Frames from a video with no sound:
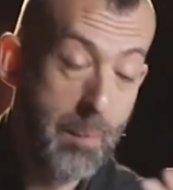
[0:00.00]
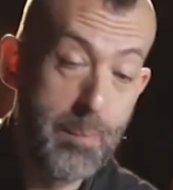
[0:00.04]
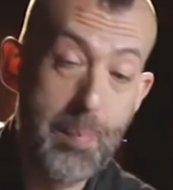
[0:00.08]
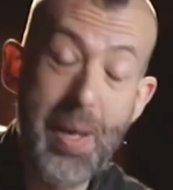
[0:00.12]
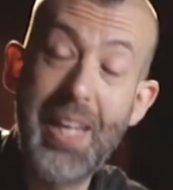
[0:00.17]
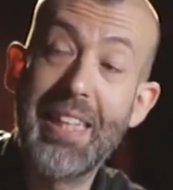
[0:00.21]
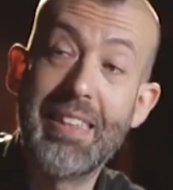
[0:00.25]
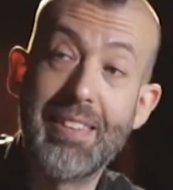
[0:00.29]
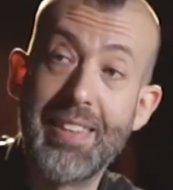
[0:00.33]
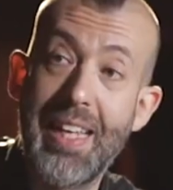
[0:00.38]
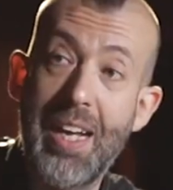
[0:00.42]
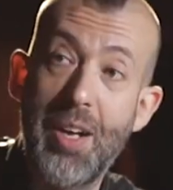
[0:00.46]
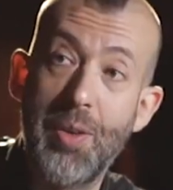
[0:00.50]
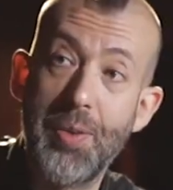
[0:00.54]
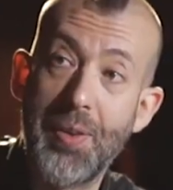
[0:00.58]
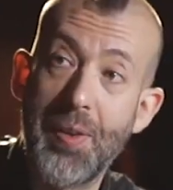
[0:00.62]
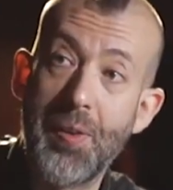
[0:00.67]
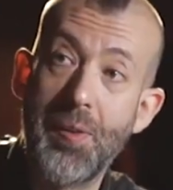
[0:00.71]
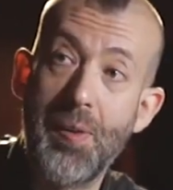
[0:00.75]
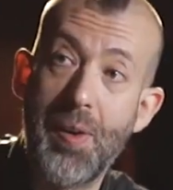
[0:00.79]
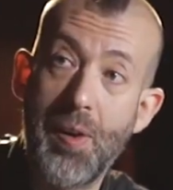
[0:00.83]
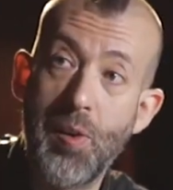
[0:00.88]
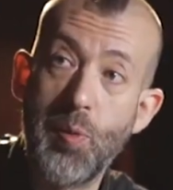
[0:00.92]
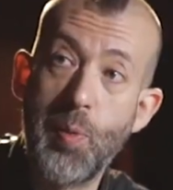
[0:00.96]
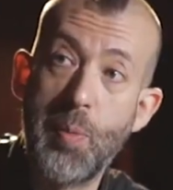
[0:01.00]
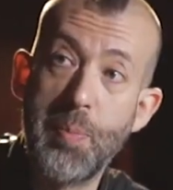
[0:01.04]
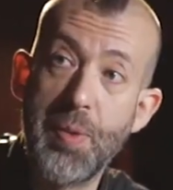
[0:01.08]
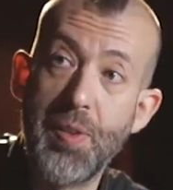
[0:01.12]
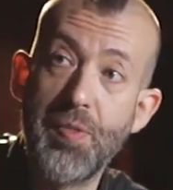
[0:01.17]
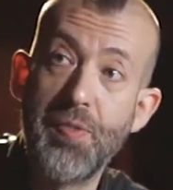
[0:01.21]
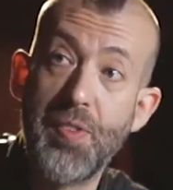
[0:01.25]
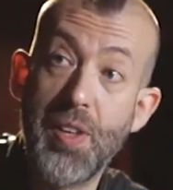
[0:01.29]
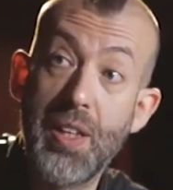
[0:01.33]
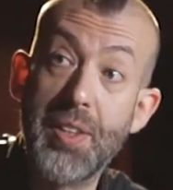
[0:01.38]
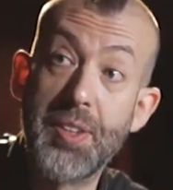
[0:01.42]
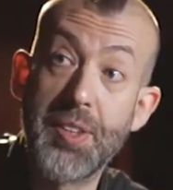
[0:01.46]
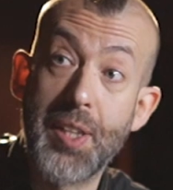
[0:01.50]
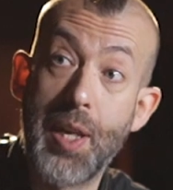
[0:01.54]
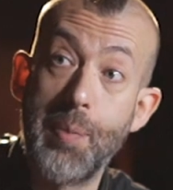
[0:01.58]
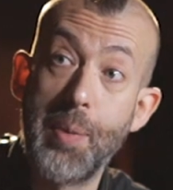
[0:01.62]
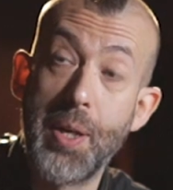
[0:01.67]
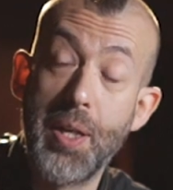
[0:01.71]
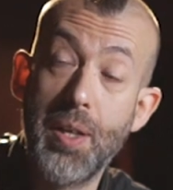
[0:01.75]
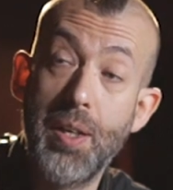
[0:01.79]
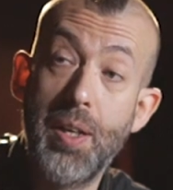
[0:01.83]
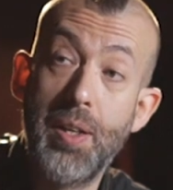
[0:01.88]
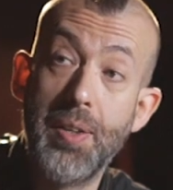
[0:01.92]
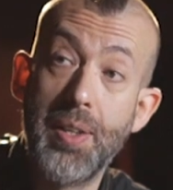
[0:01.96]
big sound. I remember the first time
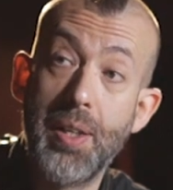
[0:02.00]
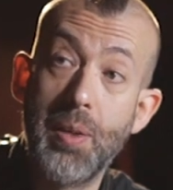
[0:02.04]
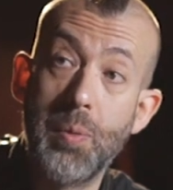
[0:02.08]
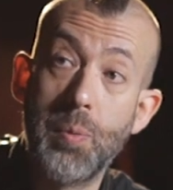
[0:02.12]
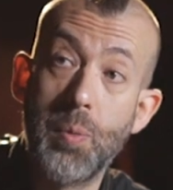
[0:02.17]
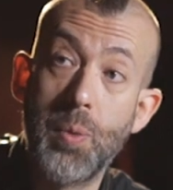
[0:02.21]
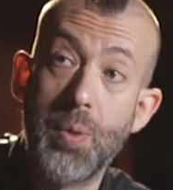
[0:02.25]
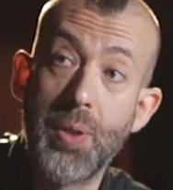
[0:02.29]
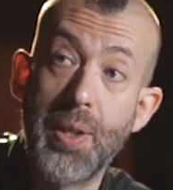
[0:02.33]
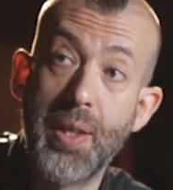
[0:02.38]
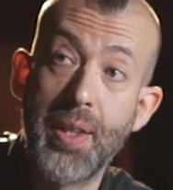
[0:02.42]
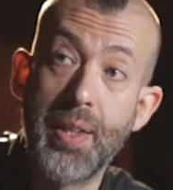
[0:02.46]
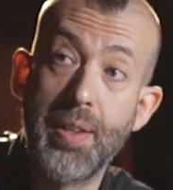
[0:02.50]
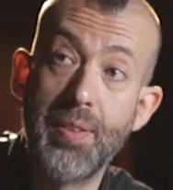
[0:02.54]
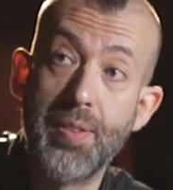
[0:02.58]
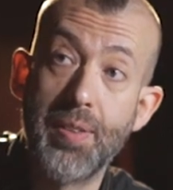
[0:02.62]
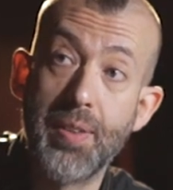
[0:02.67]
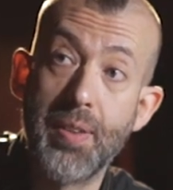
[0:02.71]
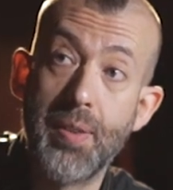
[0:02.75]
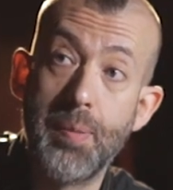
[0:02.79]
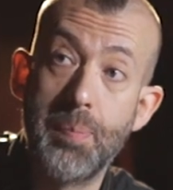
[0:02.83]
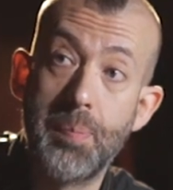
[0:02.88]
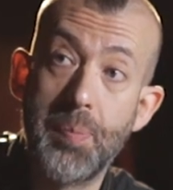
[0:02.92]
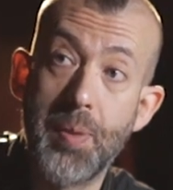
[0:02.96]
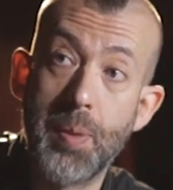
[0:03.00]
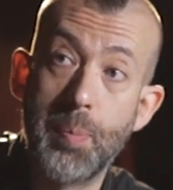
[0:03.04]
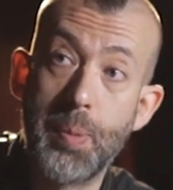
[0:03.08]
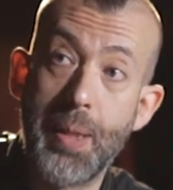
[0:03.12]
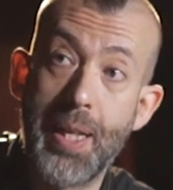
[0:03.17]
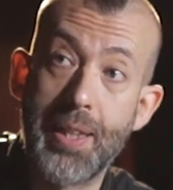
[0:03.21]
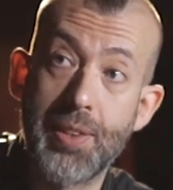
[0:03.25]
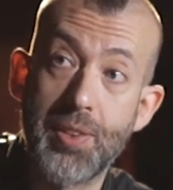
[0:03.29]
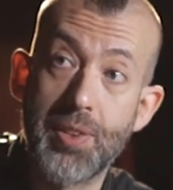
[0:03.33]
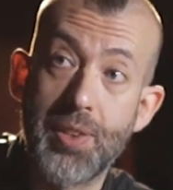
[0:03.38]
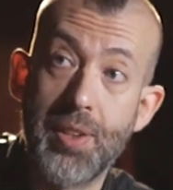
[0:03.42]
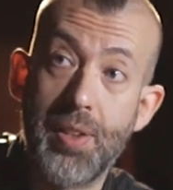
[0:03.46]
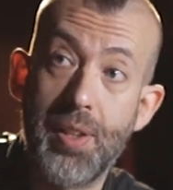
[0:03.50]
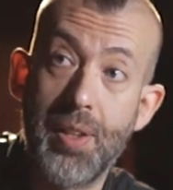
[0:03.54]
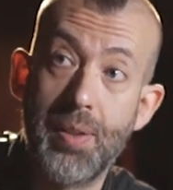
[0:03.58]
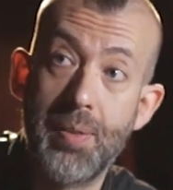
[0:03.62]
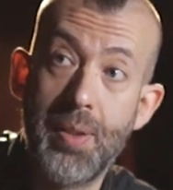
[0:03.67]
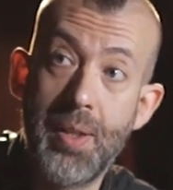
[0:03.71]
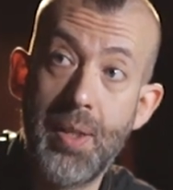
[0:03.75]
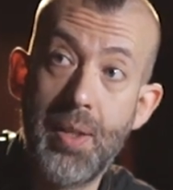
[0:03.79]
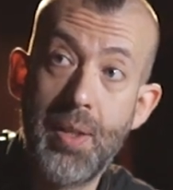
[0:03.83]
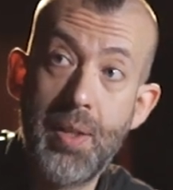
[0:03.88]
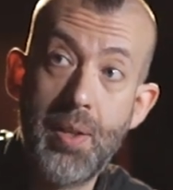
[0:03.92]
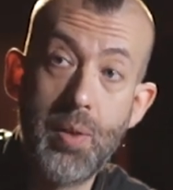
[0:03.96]
I heard it walking into the
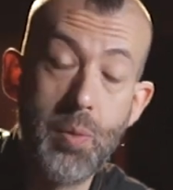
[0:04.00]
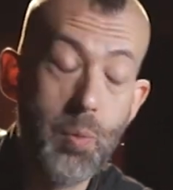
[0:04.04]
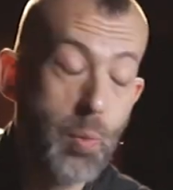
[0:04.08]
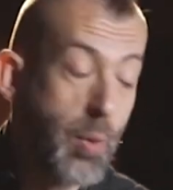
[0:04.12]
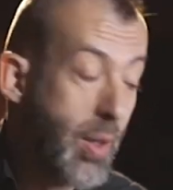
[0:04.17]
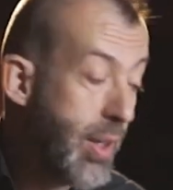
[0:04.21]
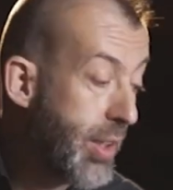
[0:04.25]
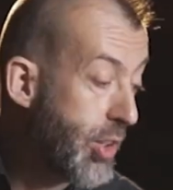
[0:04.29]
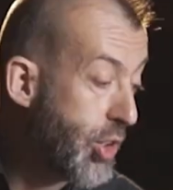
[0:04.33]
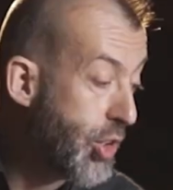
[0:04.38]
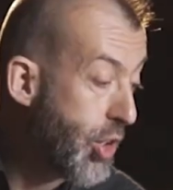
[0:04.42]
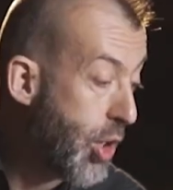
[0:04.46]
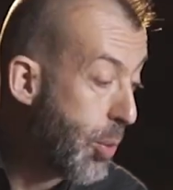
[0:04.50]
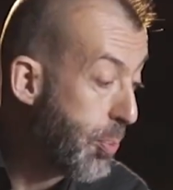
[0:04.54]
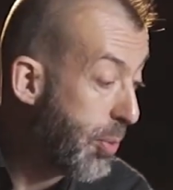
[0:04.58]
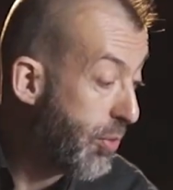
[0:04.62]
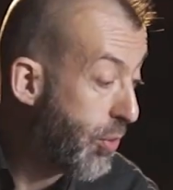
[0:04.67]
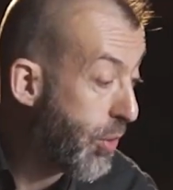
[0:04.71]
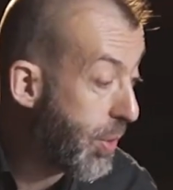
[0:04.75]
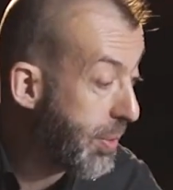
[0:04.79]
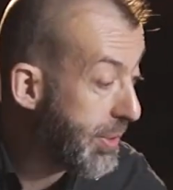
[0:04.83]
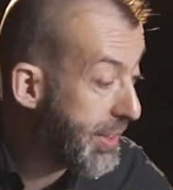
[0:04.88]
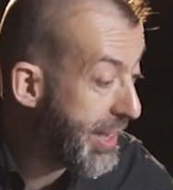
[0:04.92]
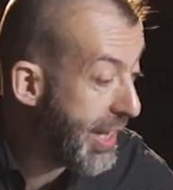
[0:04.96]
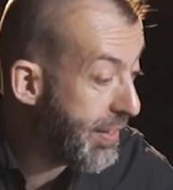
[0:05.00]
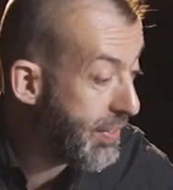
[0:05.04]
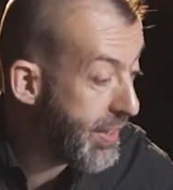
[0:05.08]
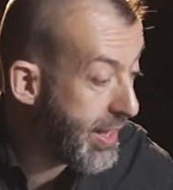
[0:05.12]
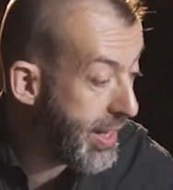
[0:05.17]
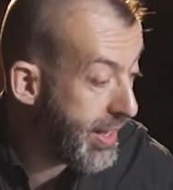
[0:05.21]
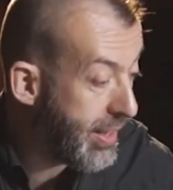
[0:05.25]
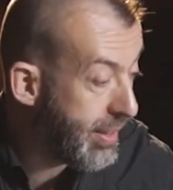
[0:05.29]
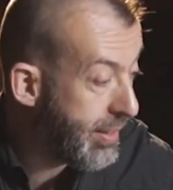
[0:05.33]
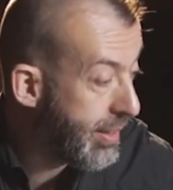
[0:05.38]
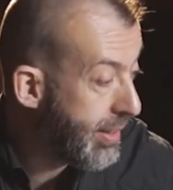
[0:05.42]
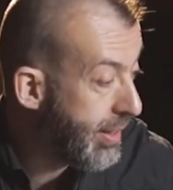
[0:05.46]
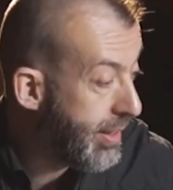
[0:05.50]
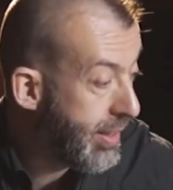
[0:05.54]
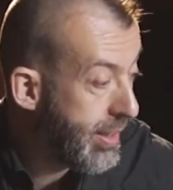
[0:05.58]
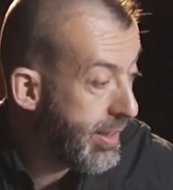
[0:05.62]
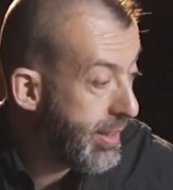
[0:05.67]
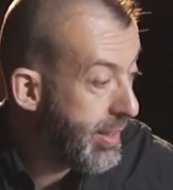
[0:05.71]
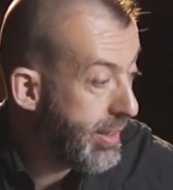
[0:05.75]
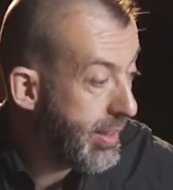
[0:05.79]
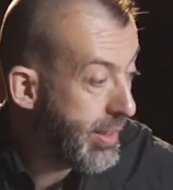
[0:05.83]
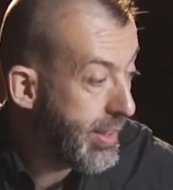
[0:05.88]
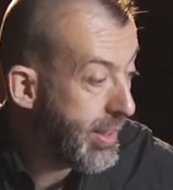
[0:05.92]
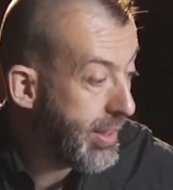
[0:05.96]
BLACKSTAR workshop, before it was even in
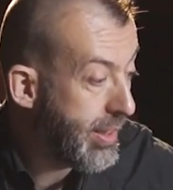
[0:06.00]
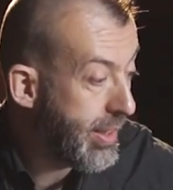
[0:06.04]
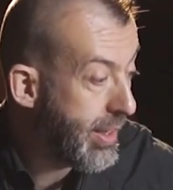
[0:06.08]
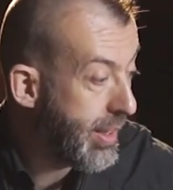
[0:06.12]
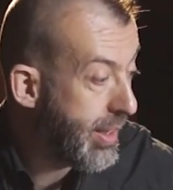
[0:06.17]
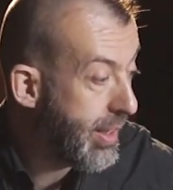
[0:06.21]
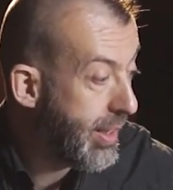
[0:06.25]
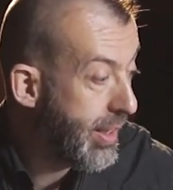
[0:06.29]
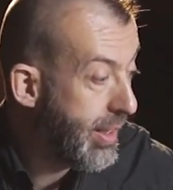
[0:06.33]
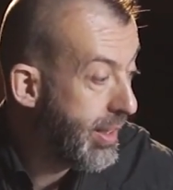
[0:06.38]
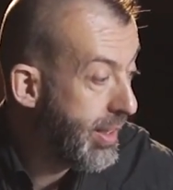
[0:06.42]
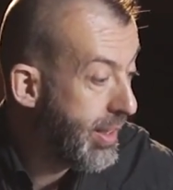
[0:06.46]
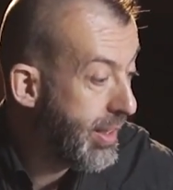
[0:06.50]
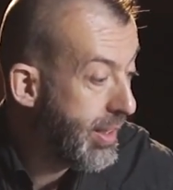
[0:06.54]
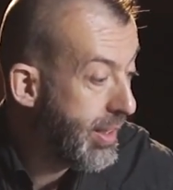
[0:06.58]
the